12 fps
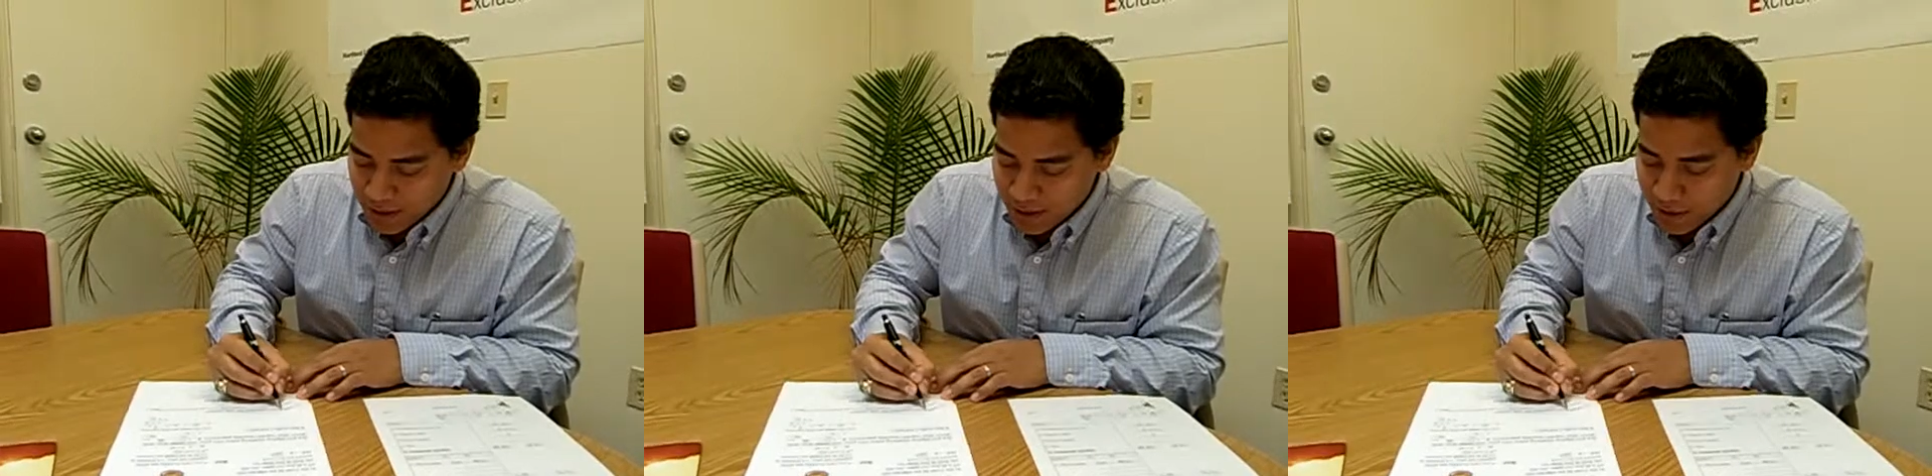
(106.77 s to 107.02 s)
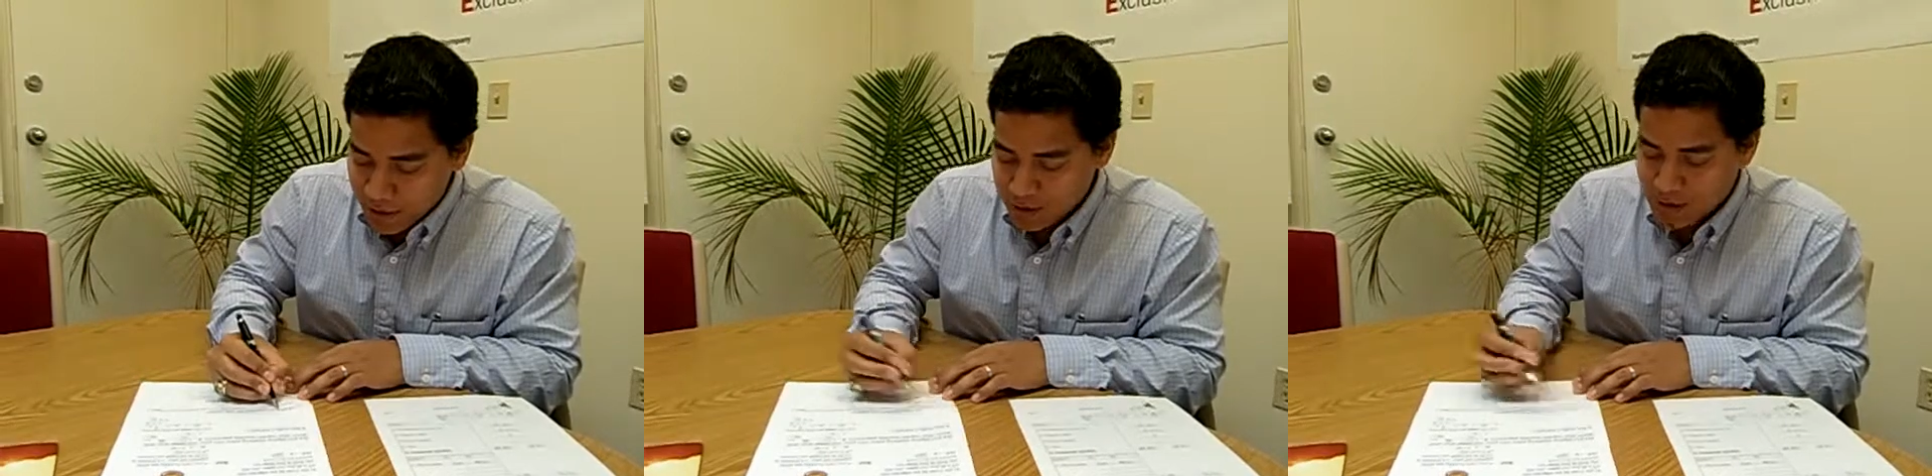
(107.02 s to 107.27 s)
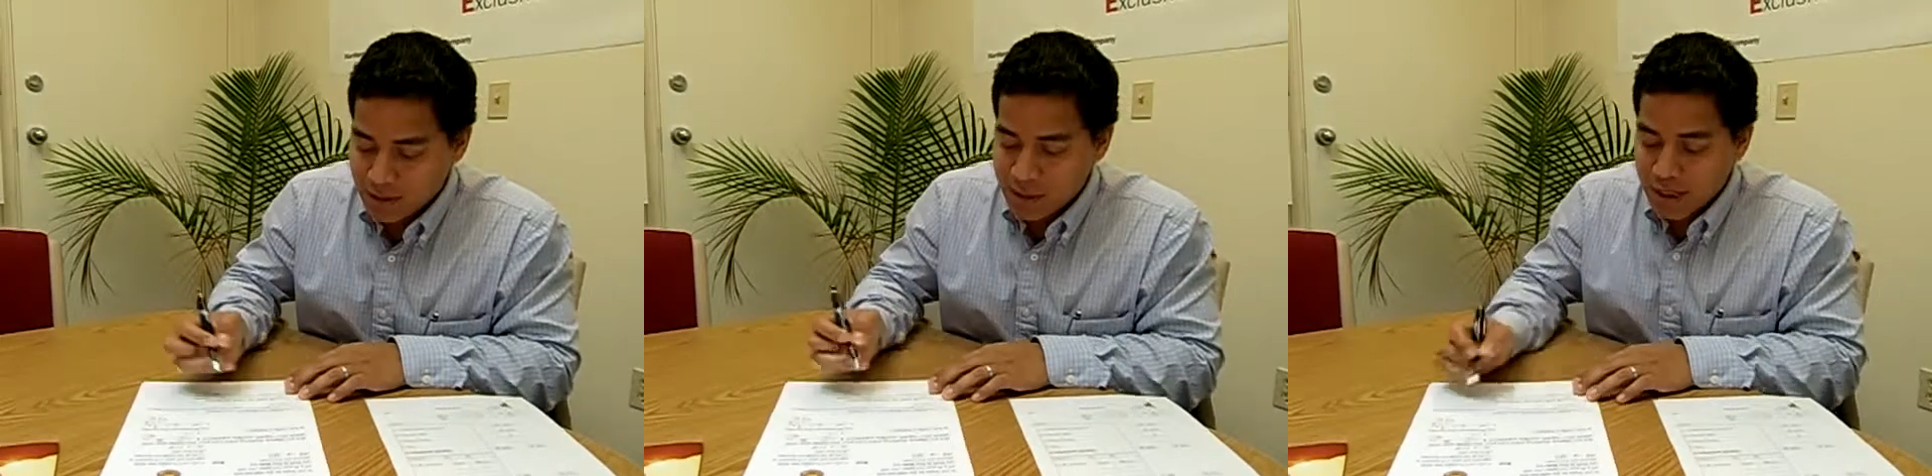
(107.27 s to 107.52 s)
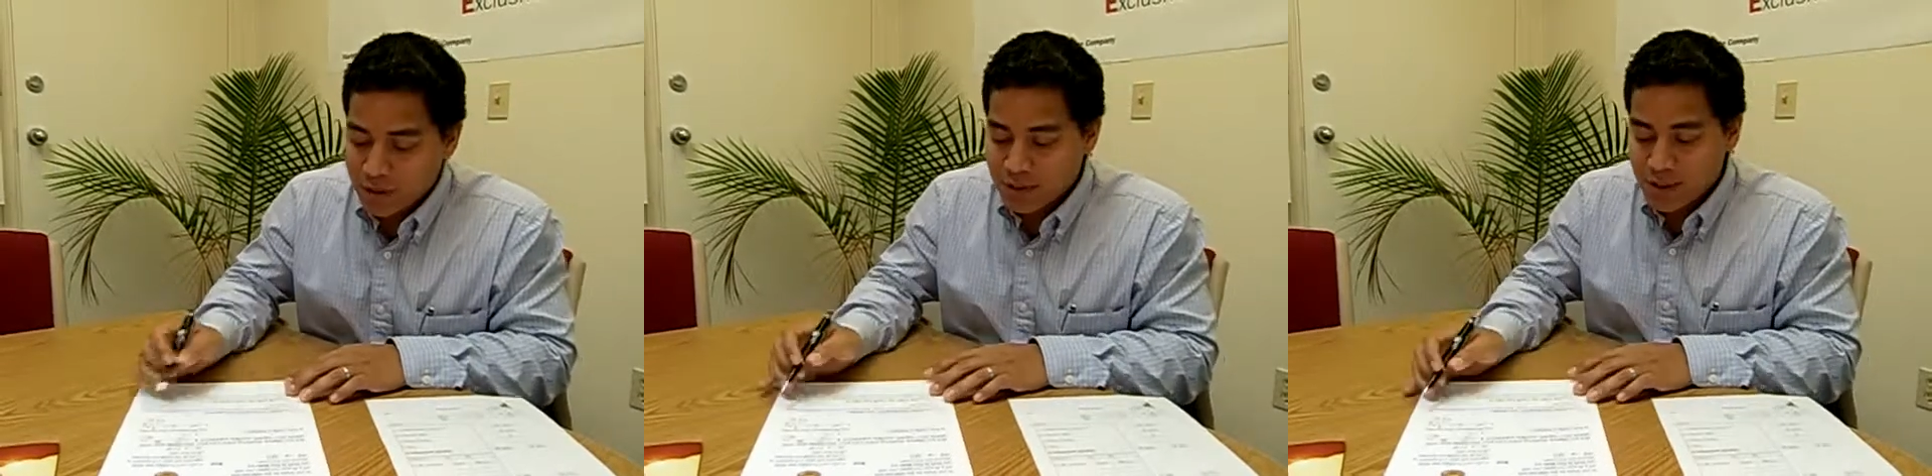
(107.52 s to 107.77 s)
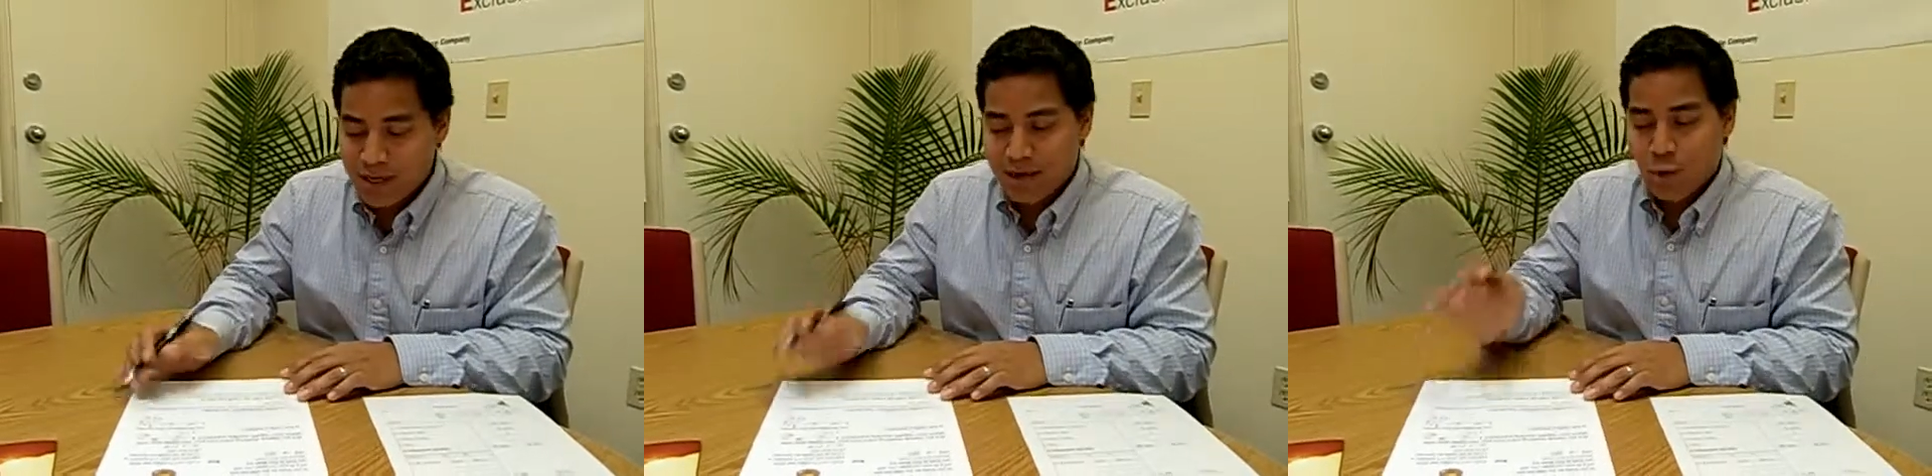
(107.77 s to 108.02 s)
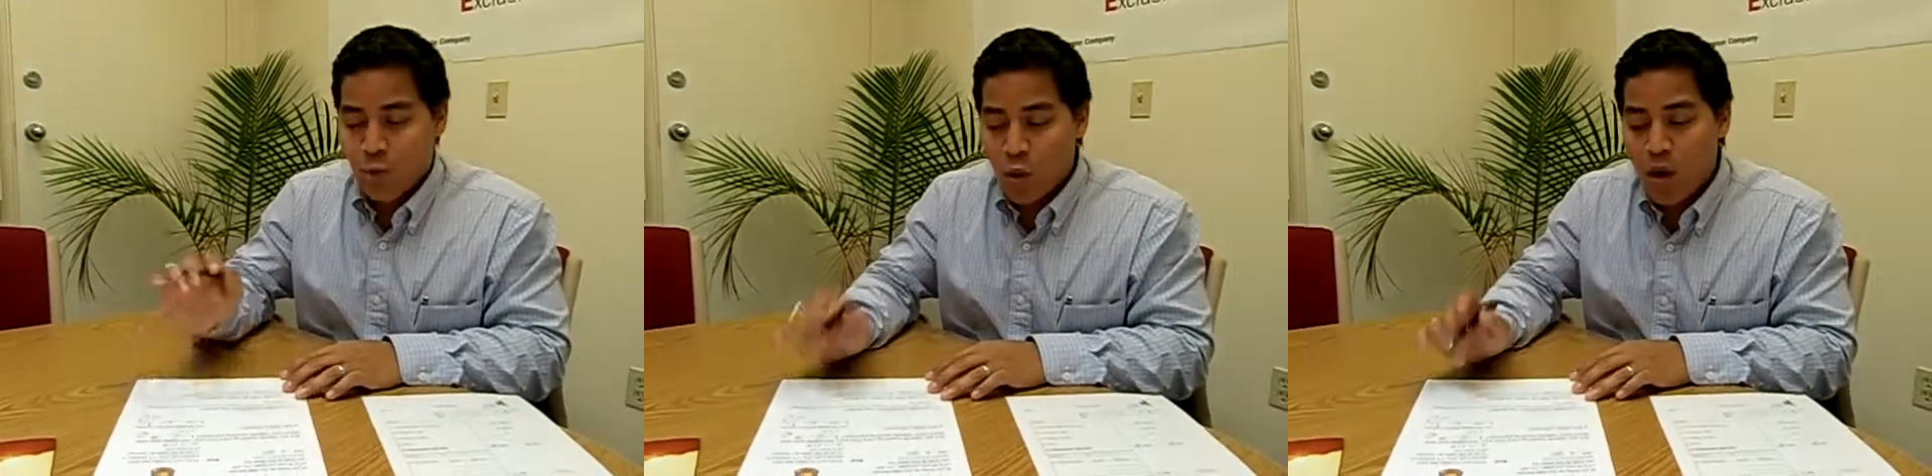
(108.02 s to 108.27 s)
Because the day you send
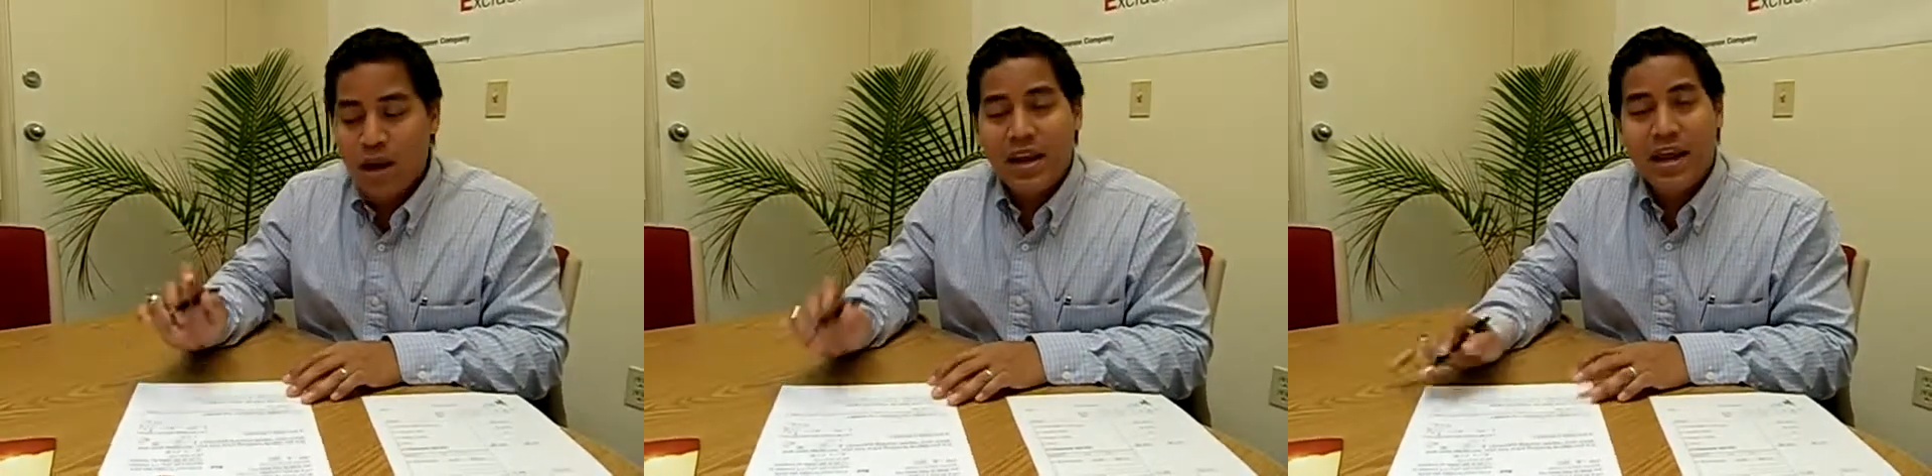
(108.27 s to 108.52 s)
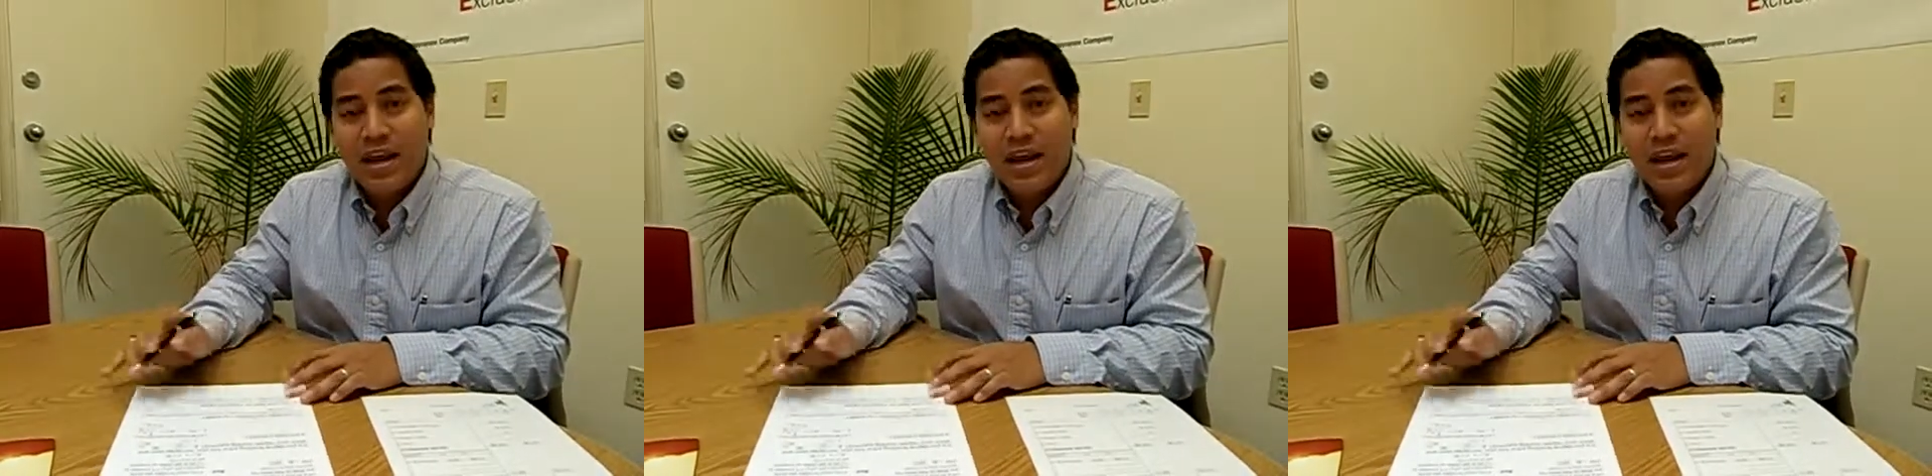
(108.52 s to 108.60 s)
one